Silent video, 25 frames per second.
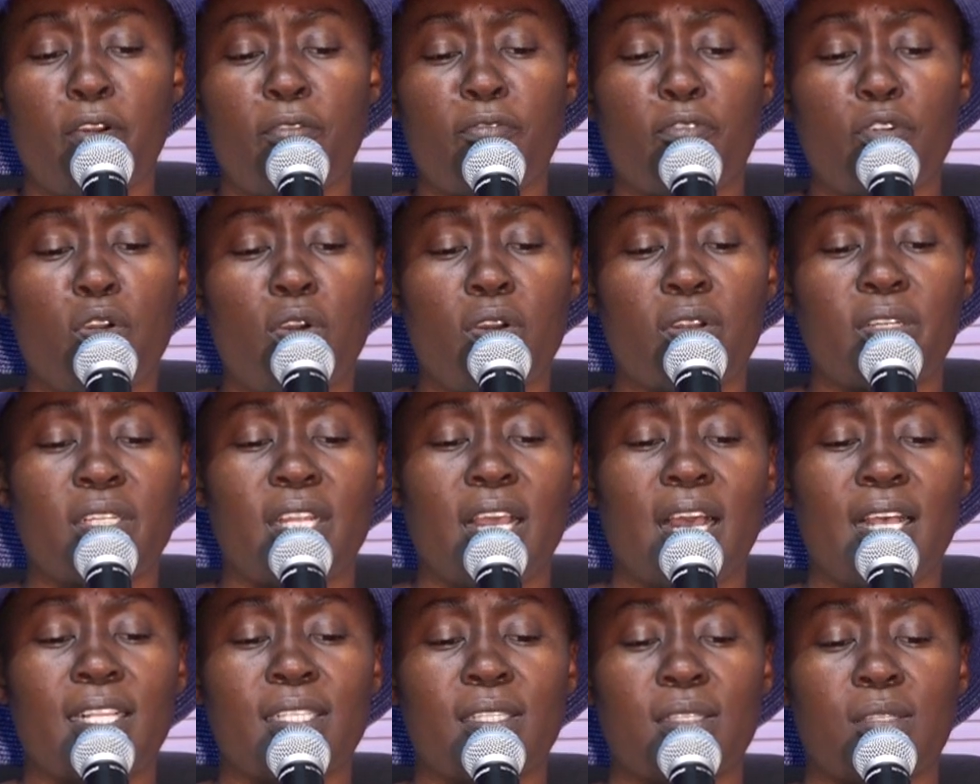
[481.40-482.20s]
of God
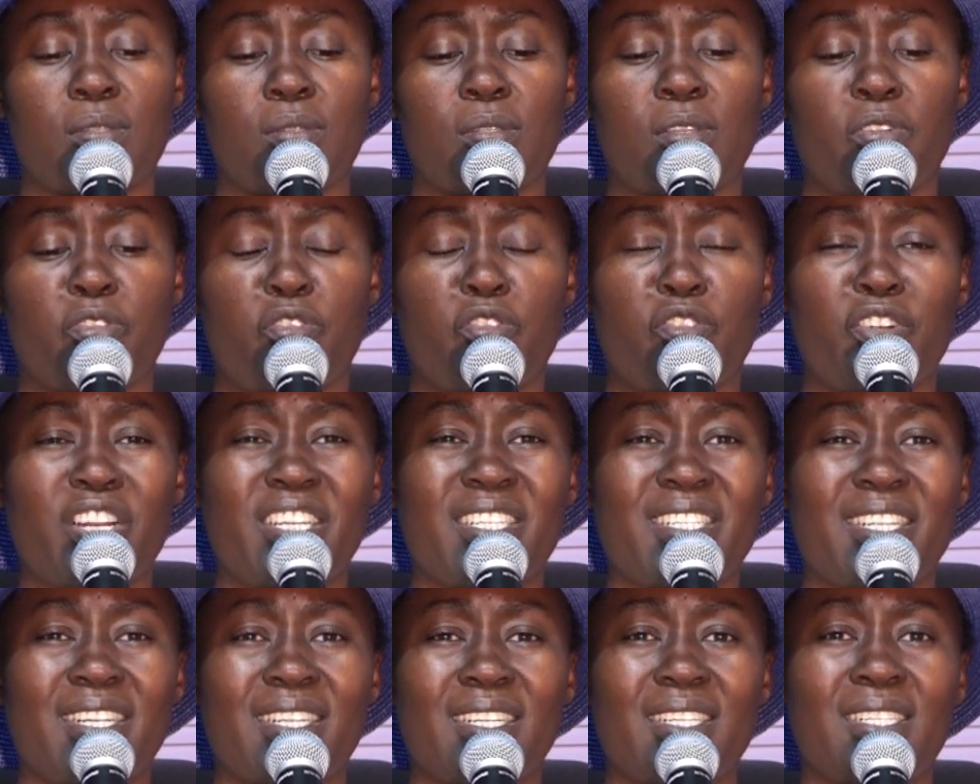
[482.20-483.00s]
has
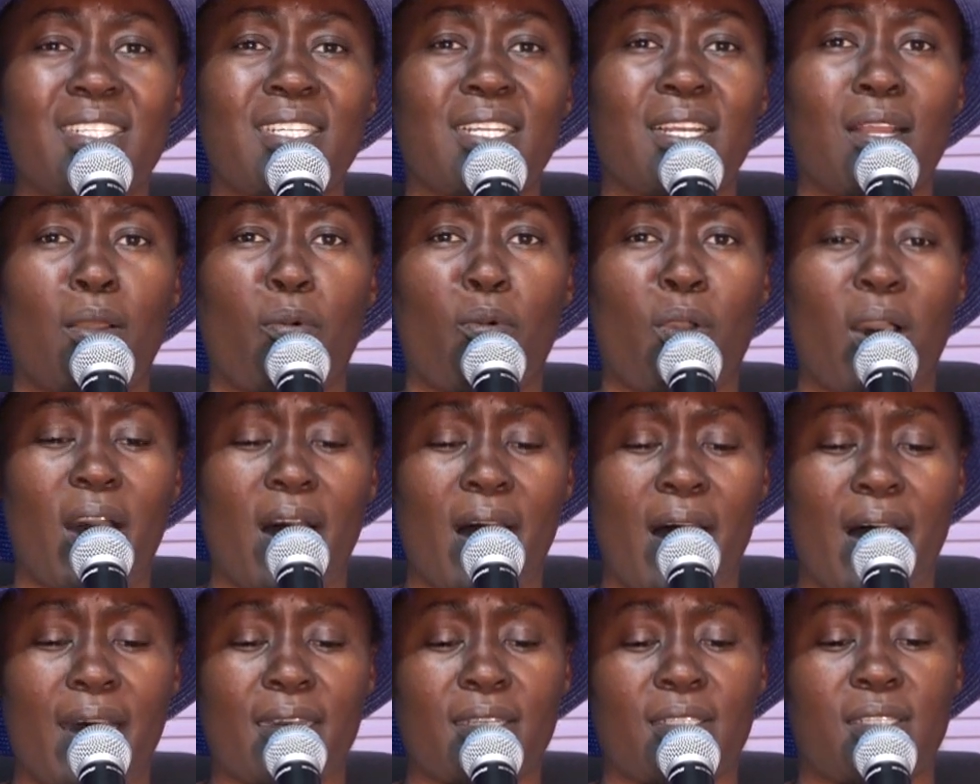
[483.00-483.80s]
written it in our
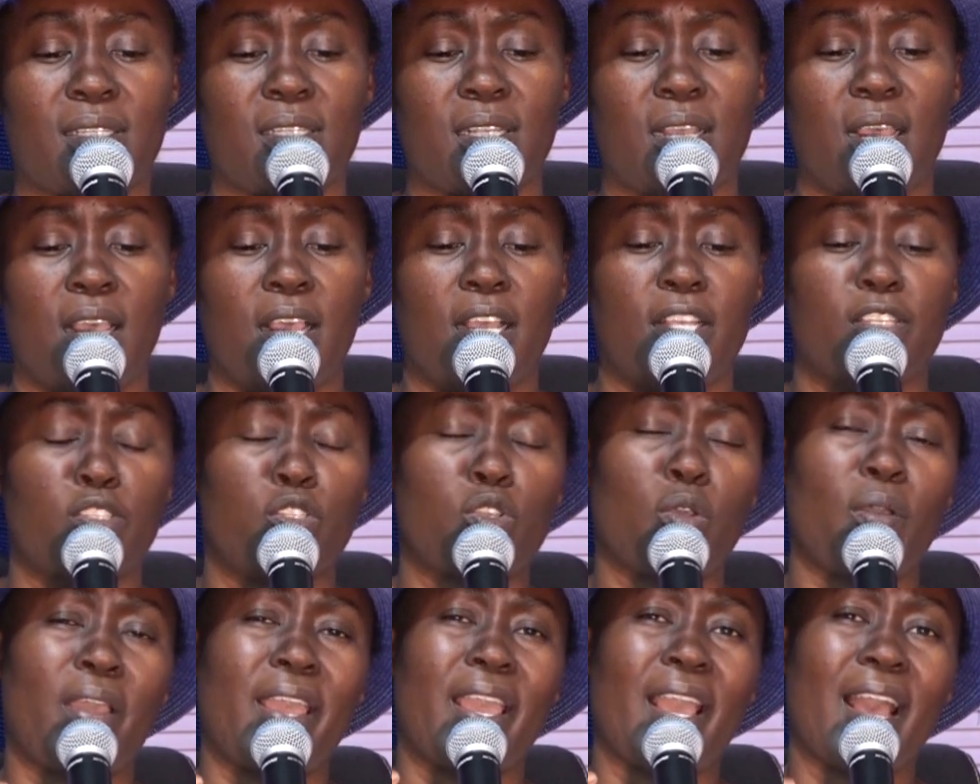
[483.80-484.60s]
hearts.
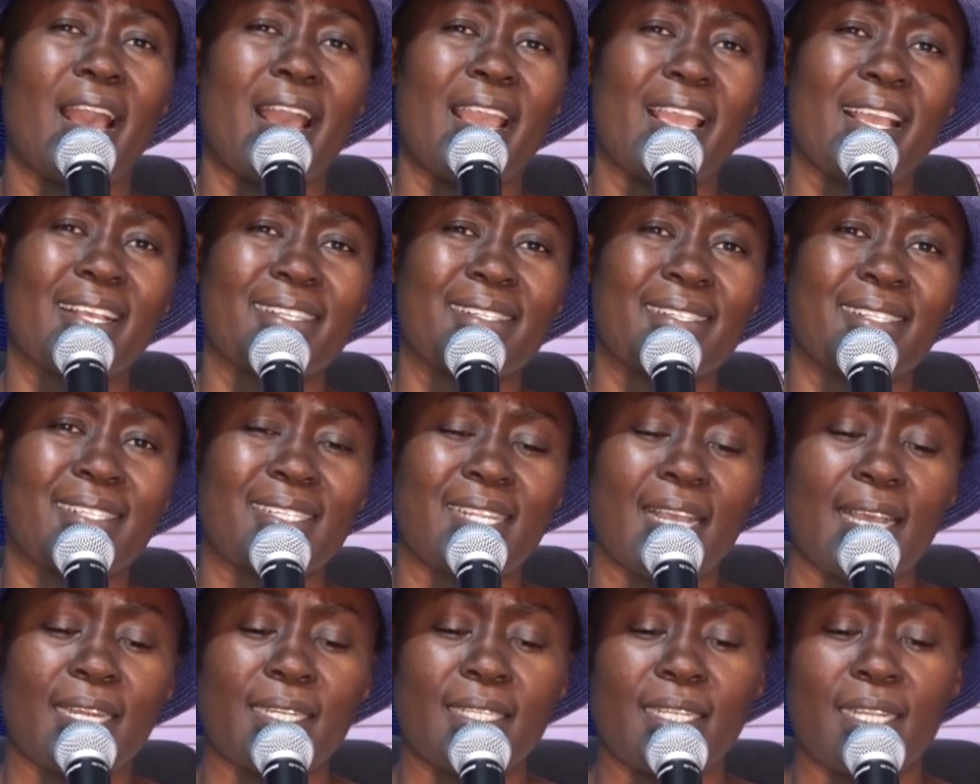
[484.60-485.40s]
So a higher
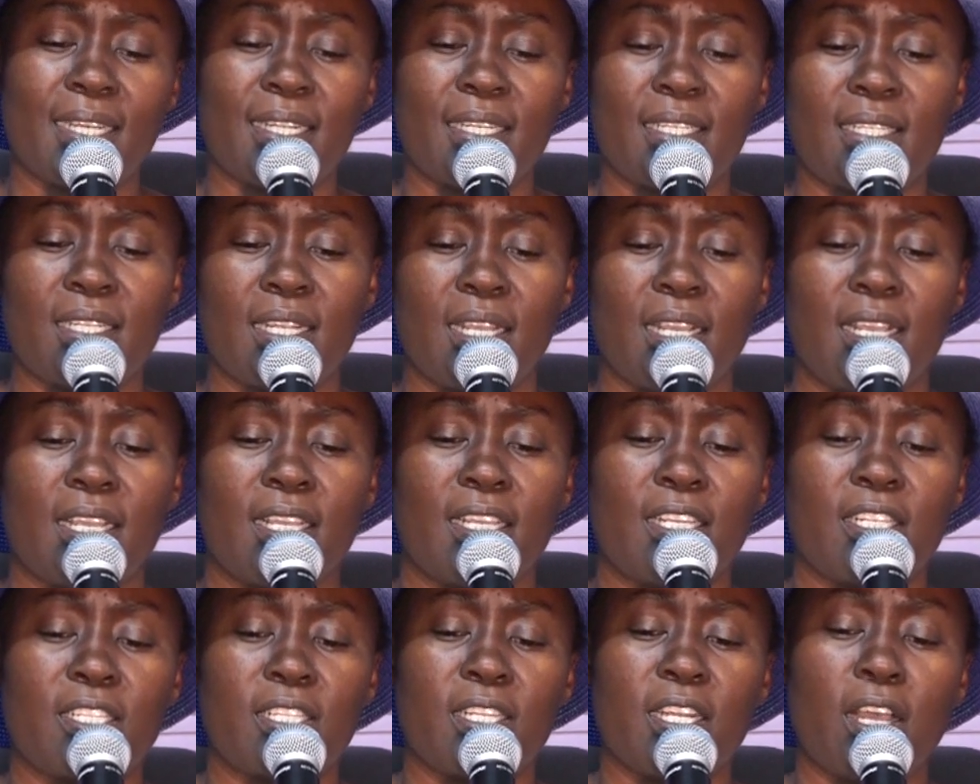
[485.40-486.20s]
standard
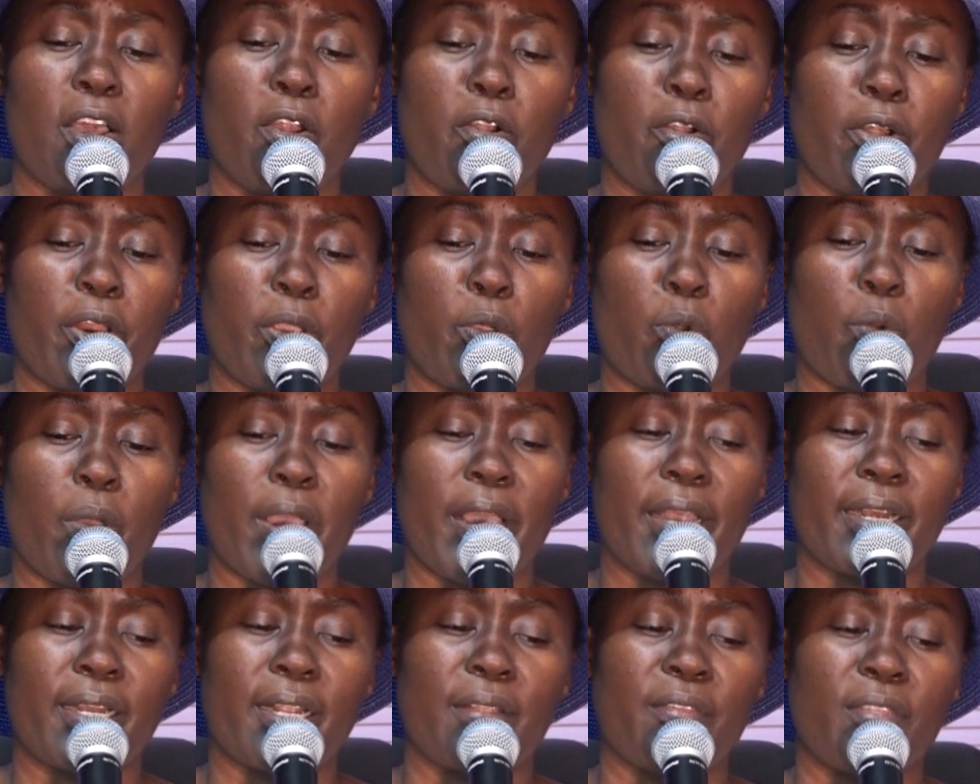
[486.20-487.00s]
is now
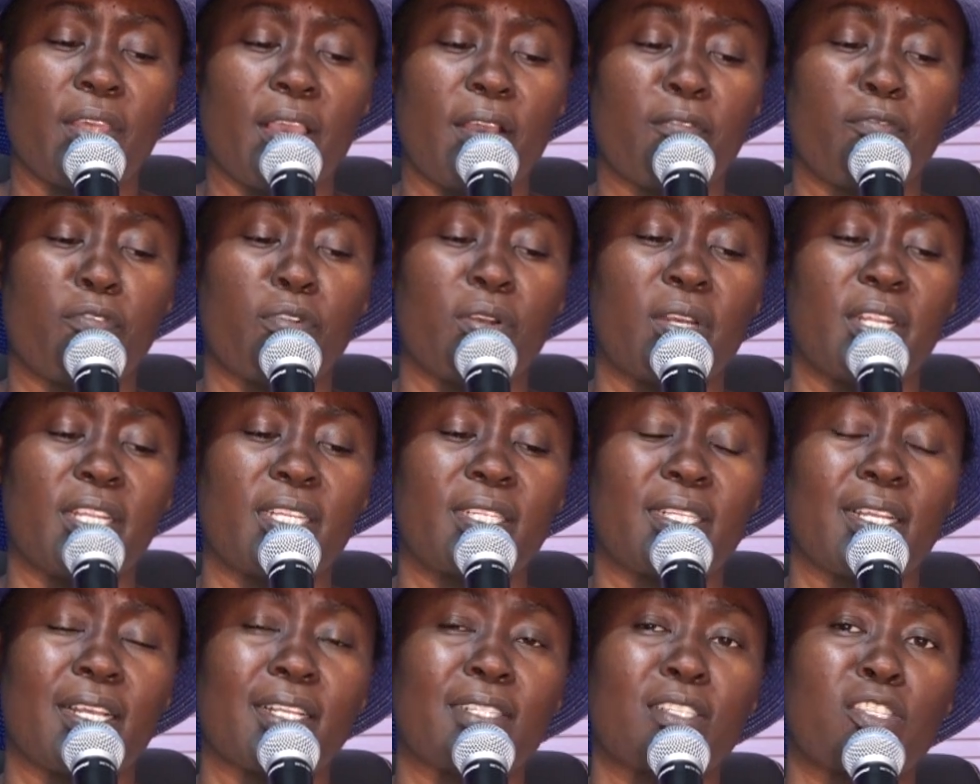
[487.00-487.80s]
required, and therefore
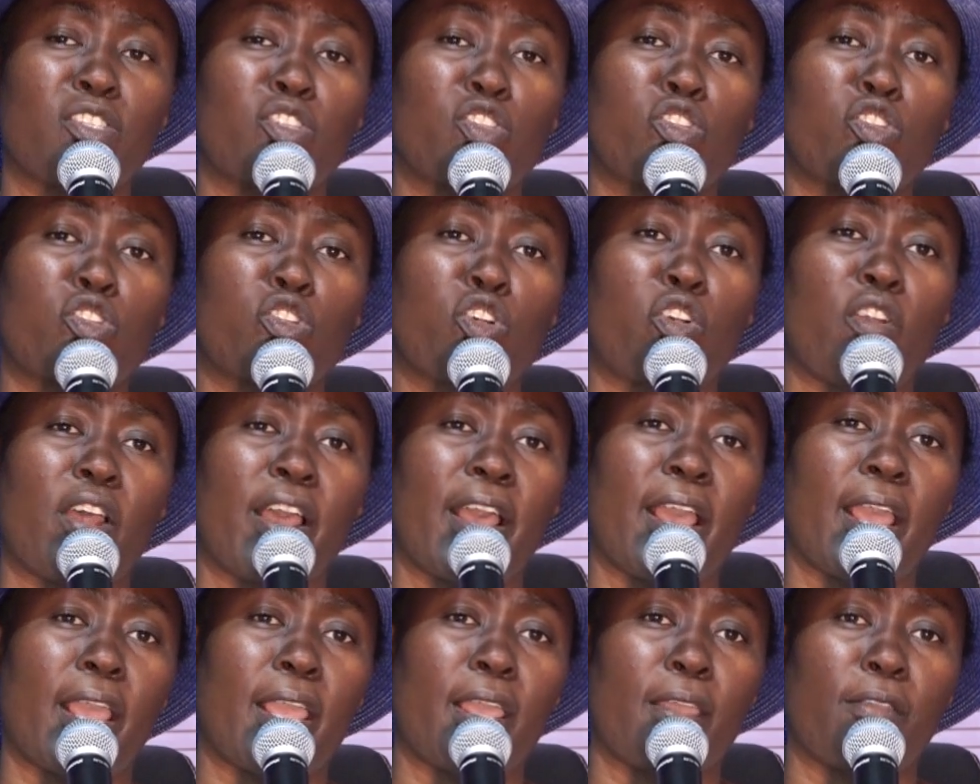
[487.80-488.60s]
let us
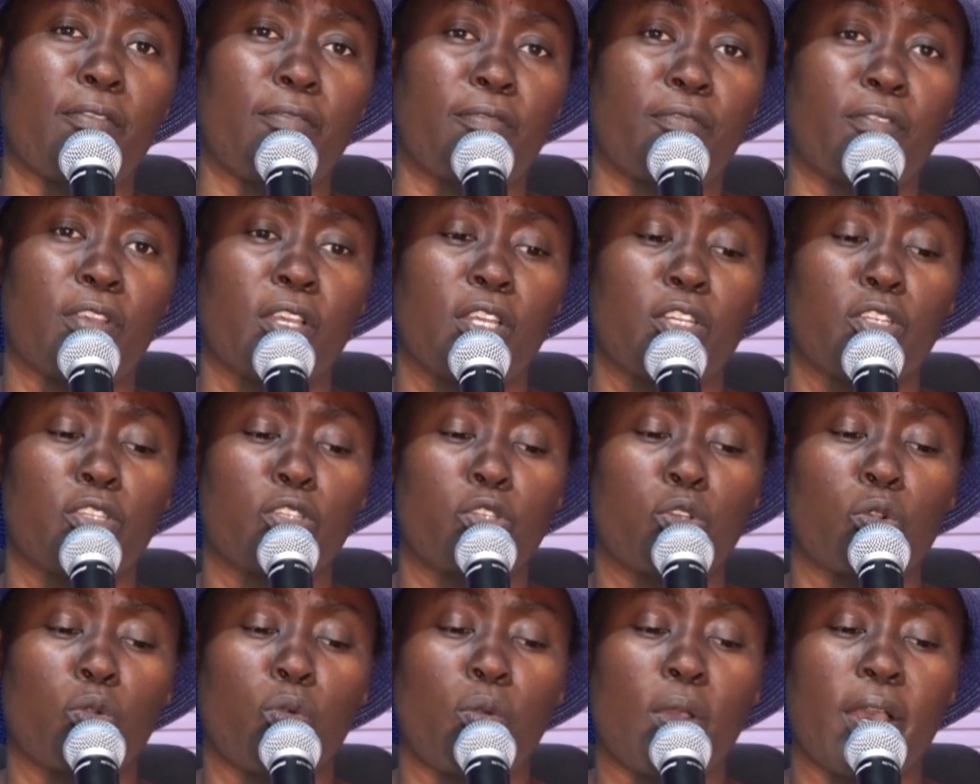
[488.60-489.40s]
strive
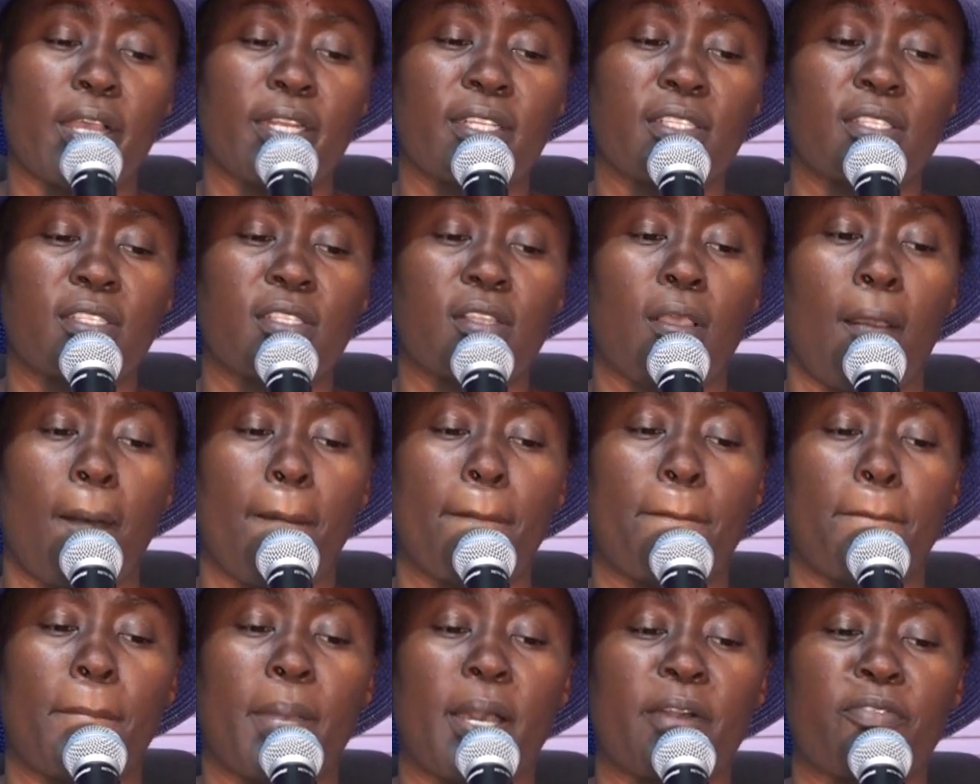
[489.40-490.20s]
towards
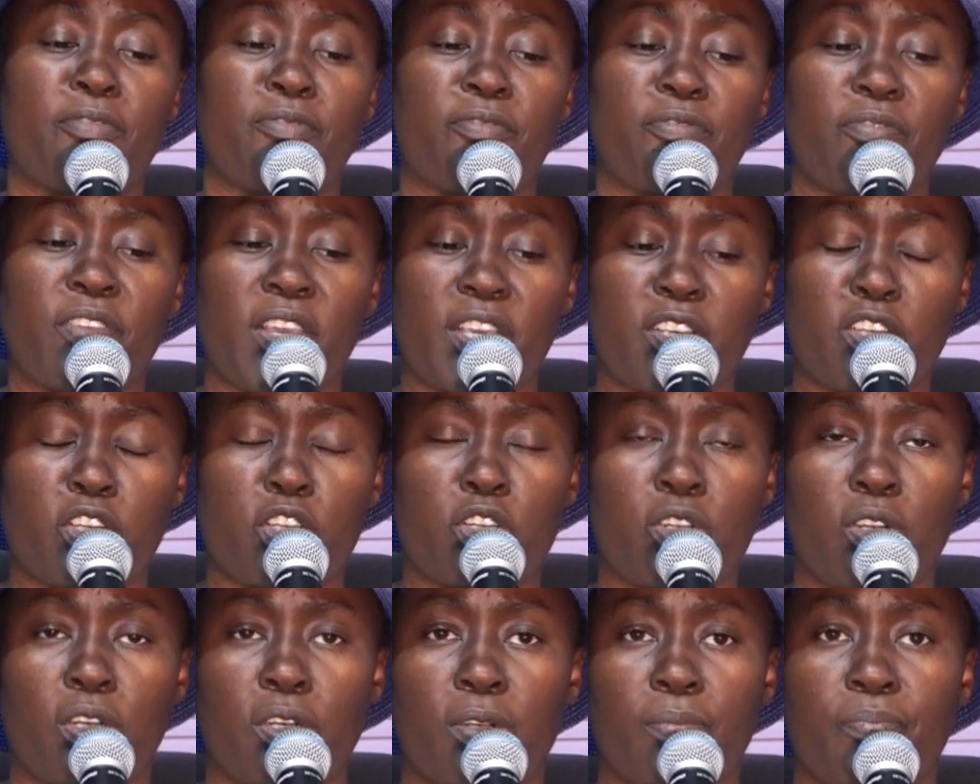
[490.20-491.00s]

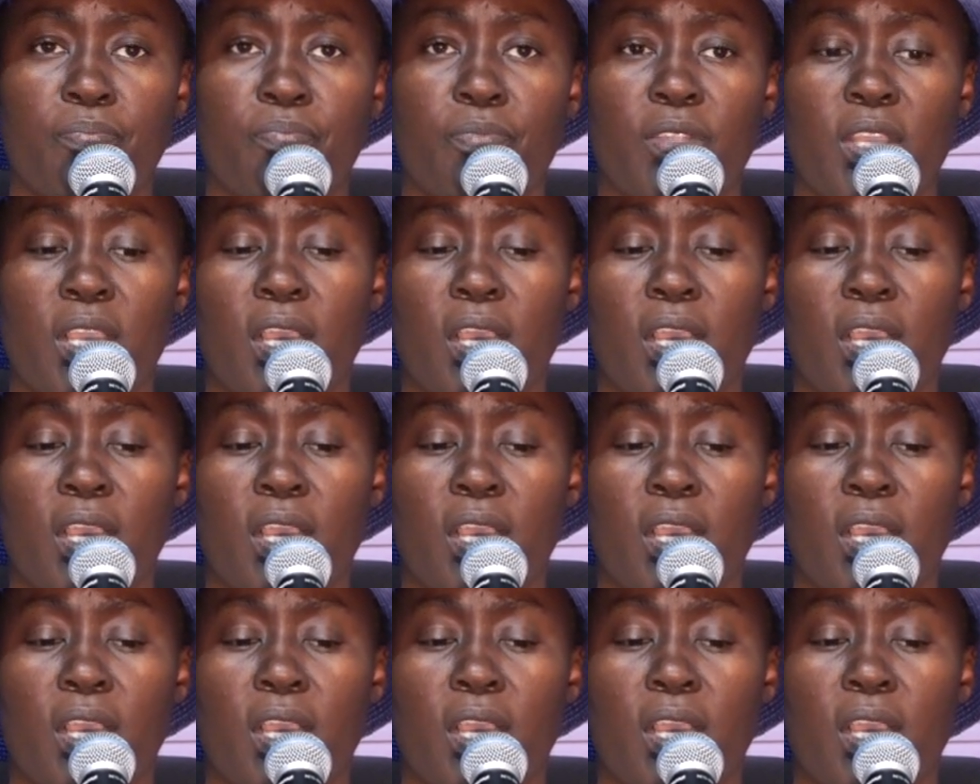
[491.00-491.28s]
perfection.